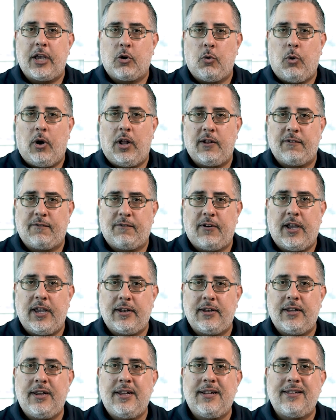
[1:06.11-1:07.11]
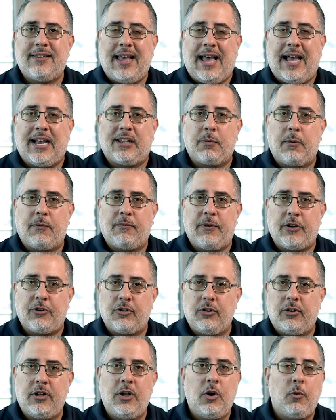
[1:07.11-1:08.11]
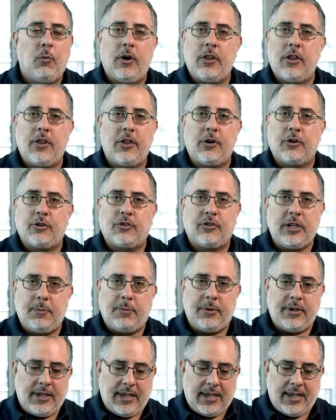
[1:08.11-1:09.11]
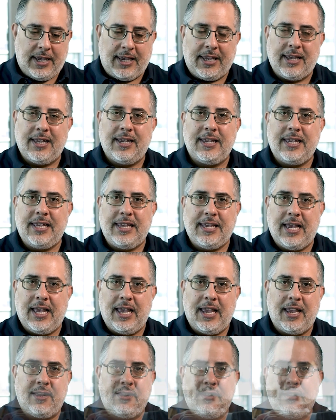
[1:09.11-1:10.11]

a qualified tax professional, whether they're a CPA, EA.